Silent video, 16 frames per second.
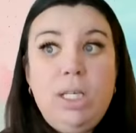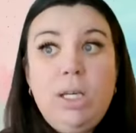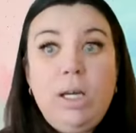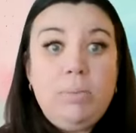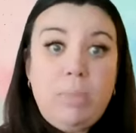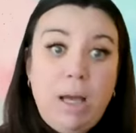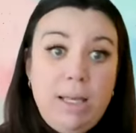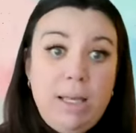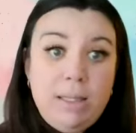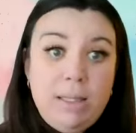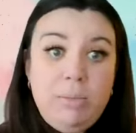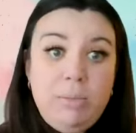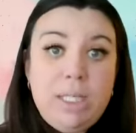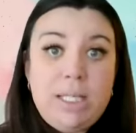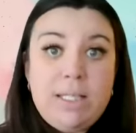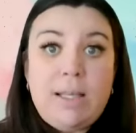combine
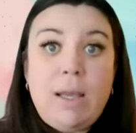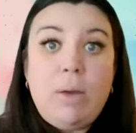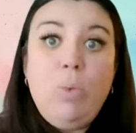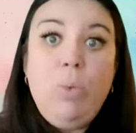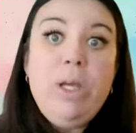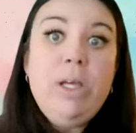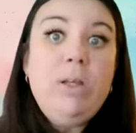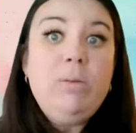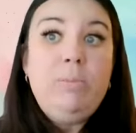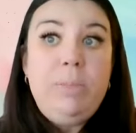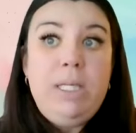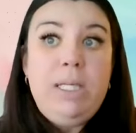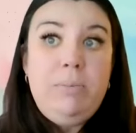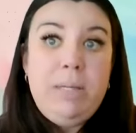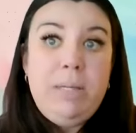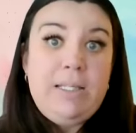them, because I will
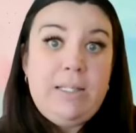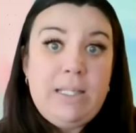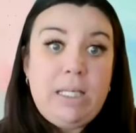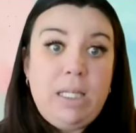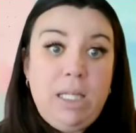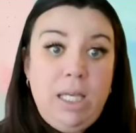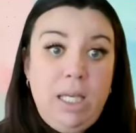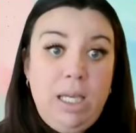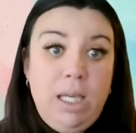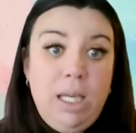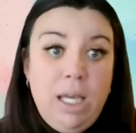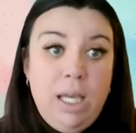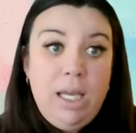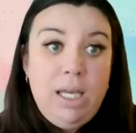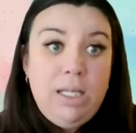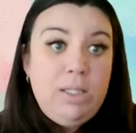be basically
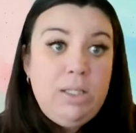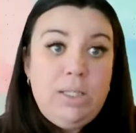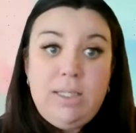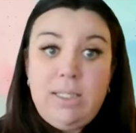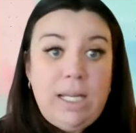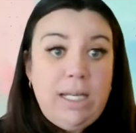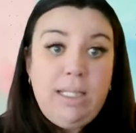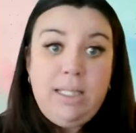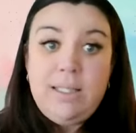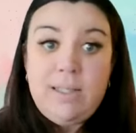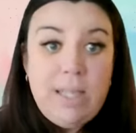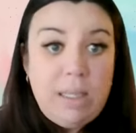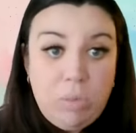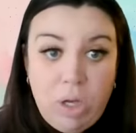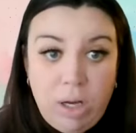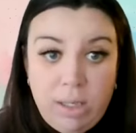sending the
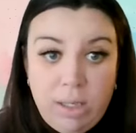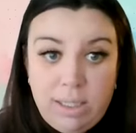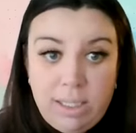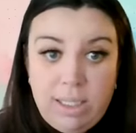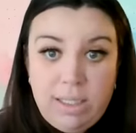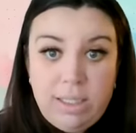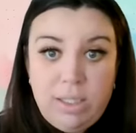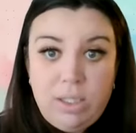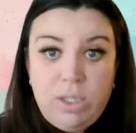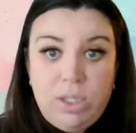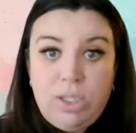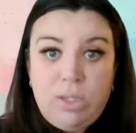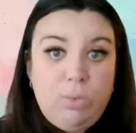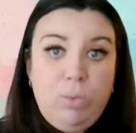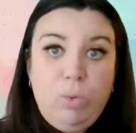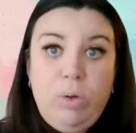same content. It's
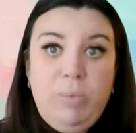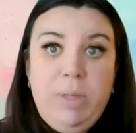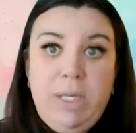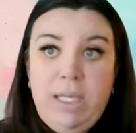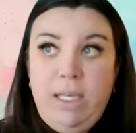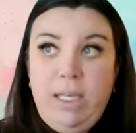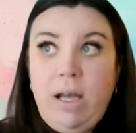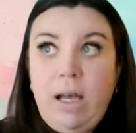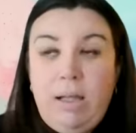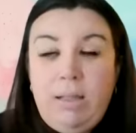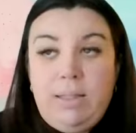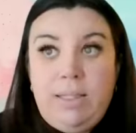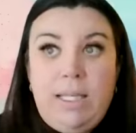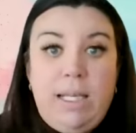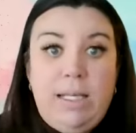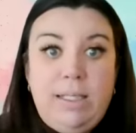just will be,
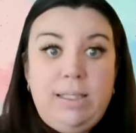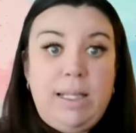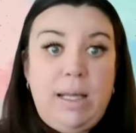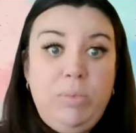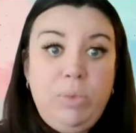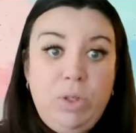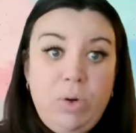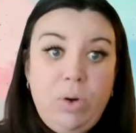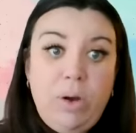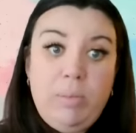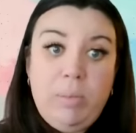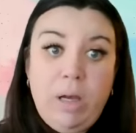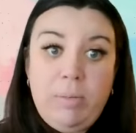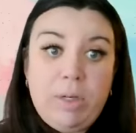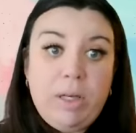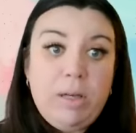I'll say to them,
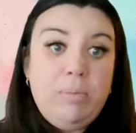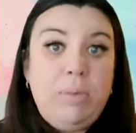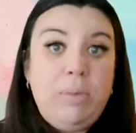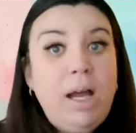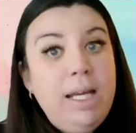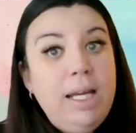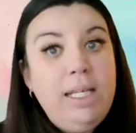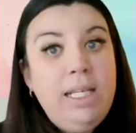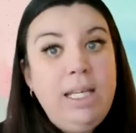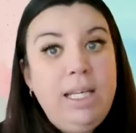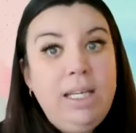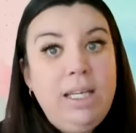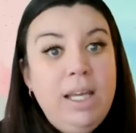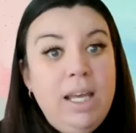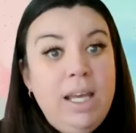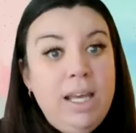I'm
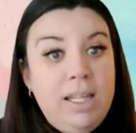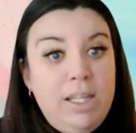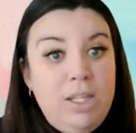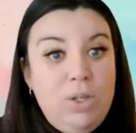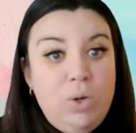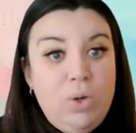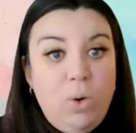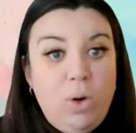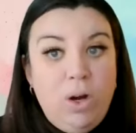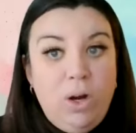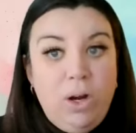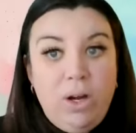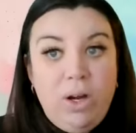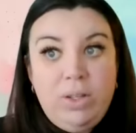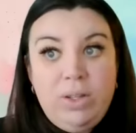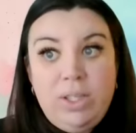combining
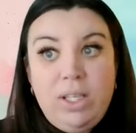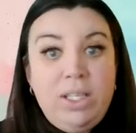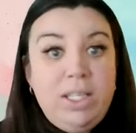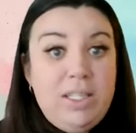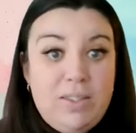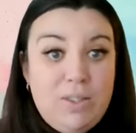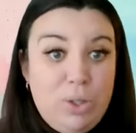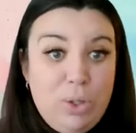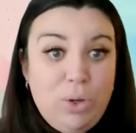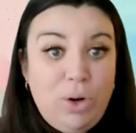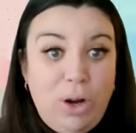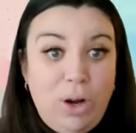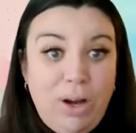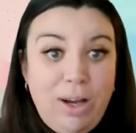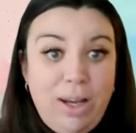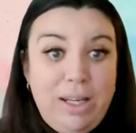the list you're
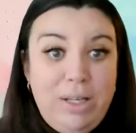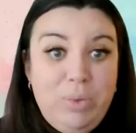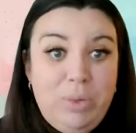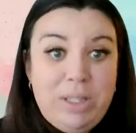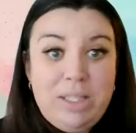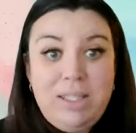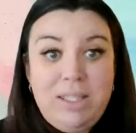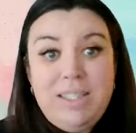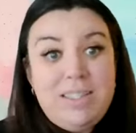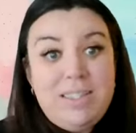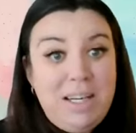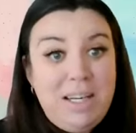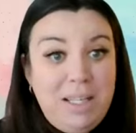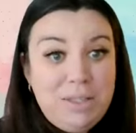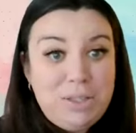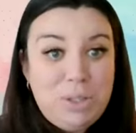on with the list
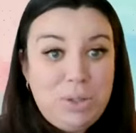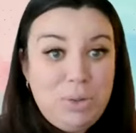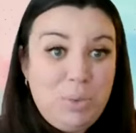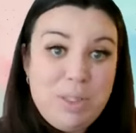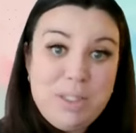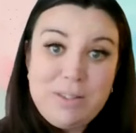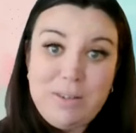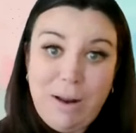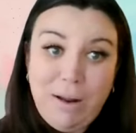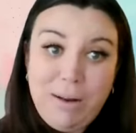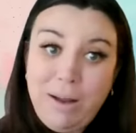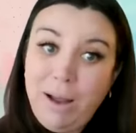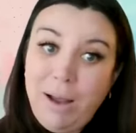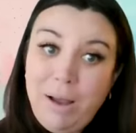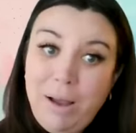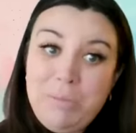at
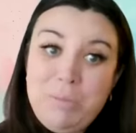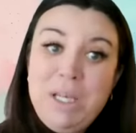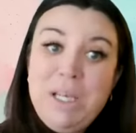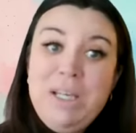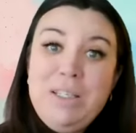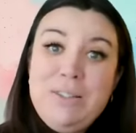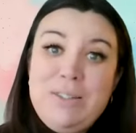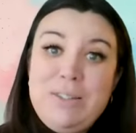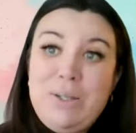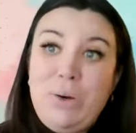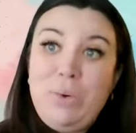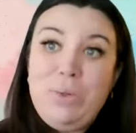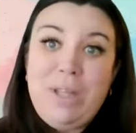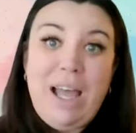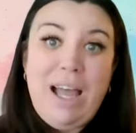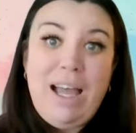angelawills.com,
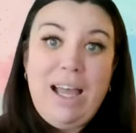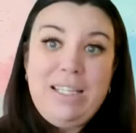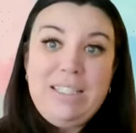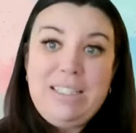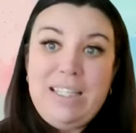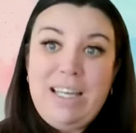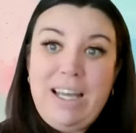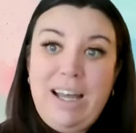so that